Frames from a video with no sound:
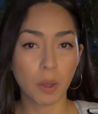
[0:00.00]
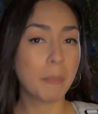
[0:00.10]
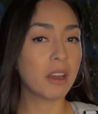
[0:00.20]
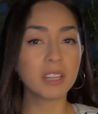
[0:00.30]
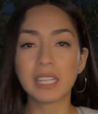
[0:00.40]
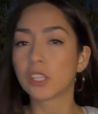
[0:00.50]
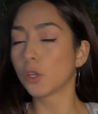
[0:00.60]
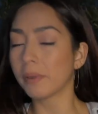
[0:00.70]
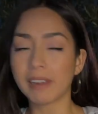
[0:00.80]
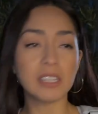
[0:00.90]
Apparently the
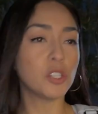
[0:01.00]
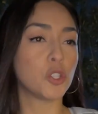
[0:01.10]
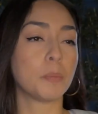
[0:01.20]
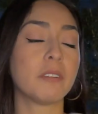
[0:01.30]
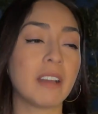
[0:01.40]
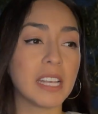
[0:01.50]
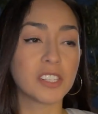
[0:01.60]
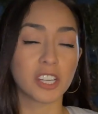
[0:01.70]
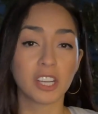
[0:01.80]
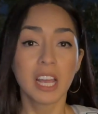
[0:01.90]
supervisor's supervisor.